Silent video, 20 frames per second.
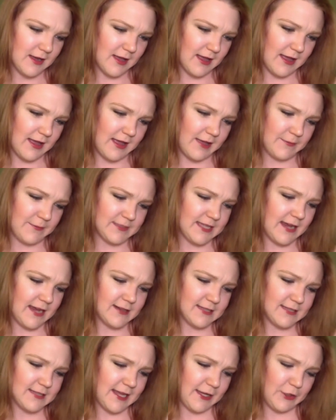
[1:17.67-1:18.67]
It's
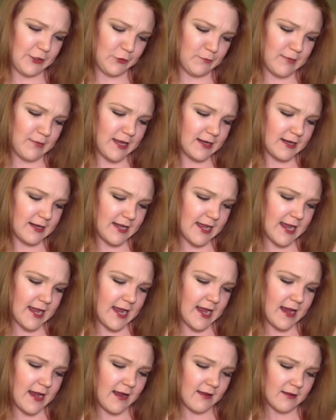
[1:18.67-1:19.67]

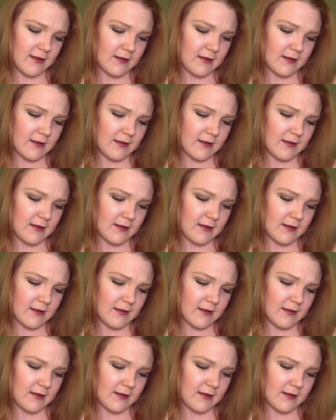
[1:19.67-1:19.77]
anti-humidity.